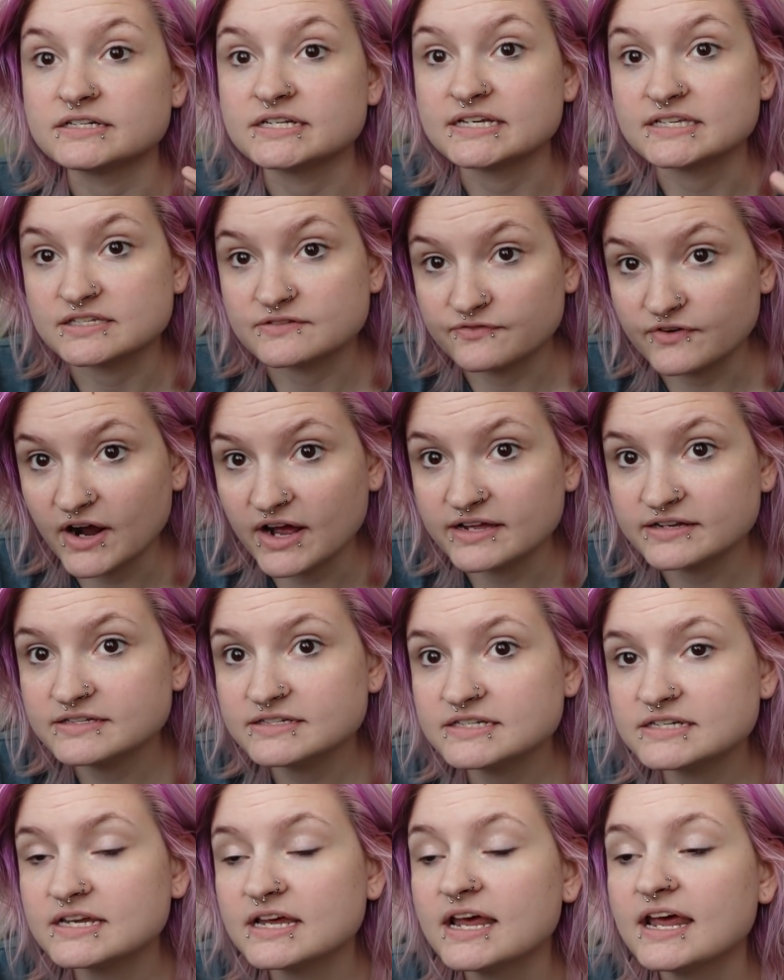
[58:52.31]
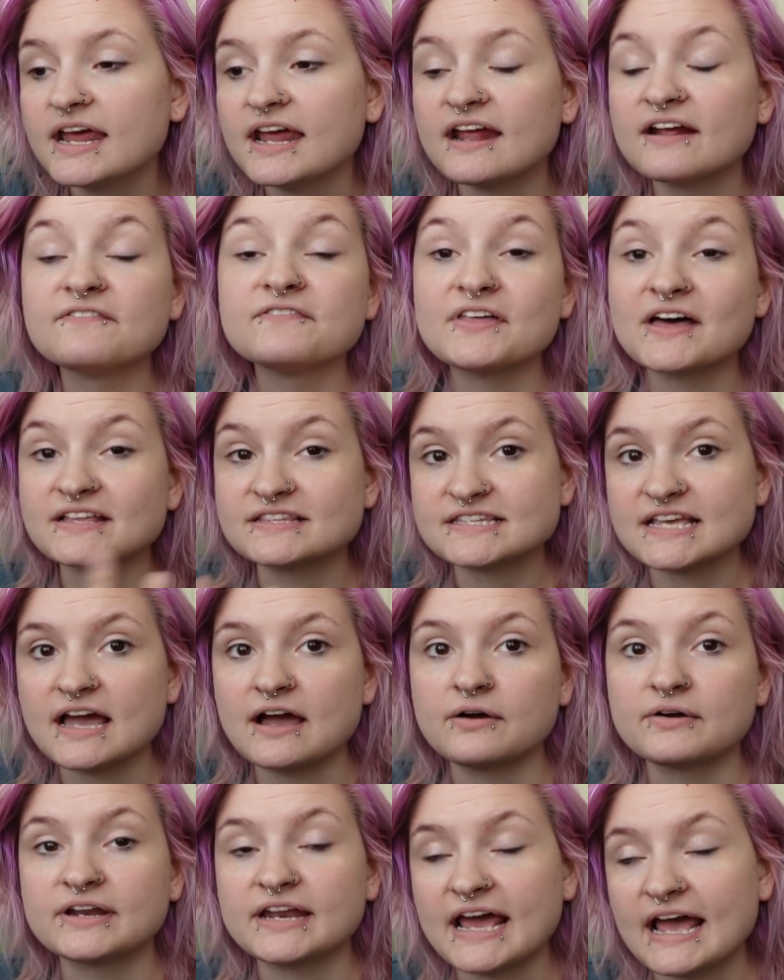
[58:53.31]
his friend, if that's
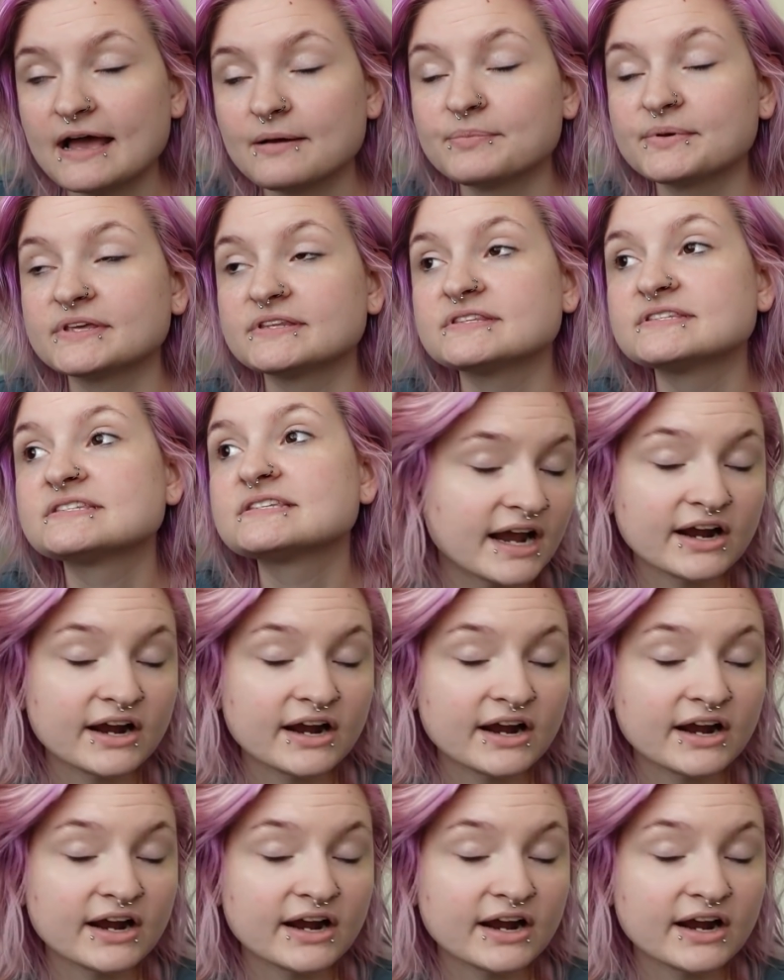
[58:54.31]
how it happens.